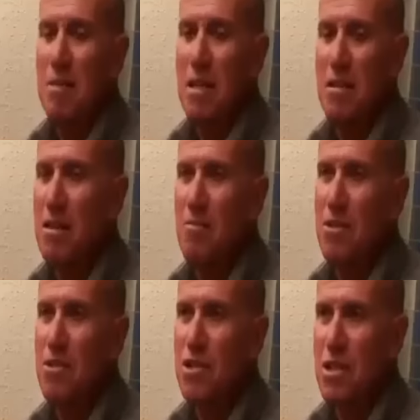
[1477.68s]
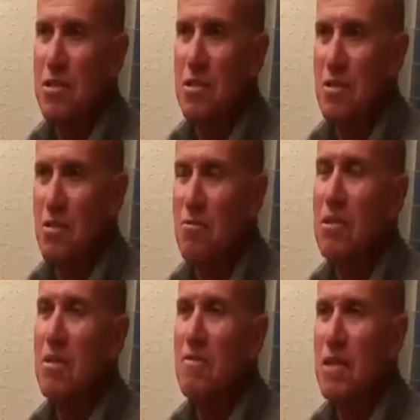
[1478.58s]
out. I mean, uh, it wasn't just uh, the
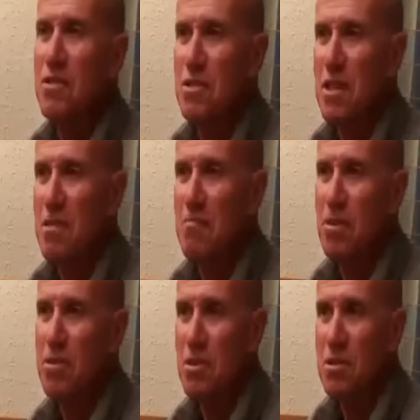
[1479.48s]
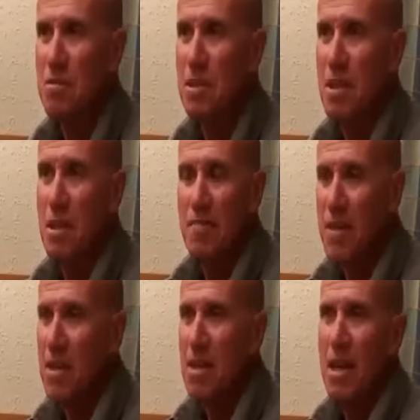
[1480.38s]
lunatic fringe taking pot shots. I mean,
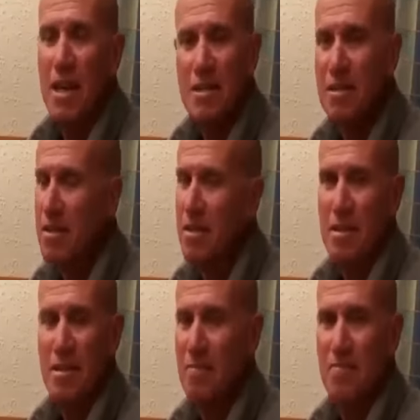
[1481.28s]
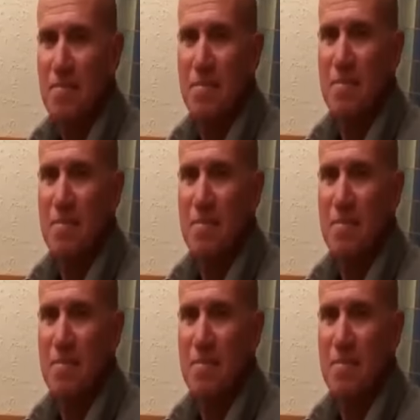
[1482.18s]
I had, uh,